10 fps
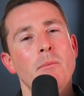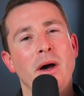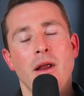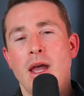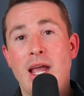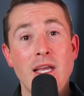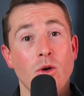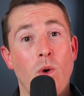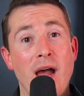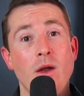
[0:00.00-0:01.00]
But
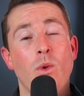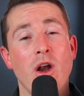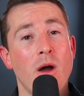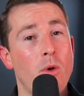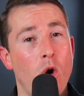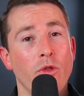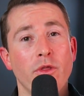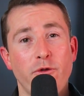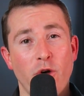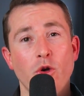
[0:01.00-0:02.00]
either way, when I'm on
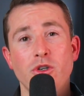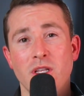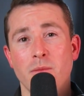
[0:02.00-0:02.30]
the phone to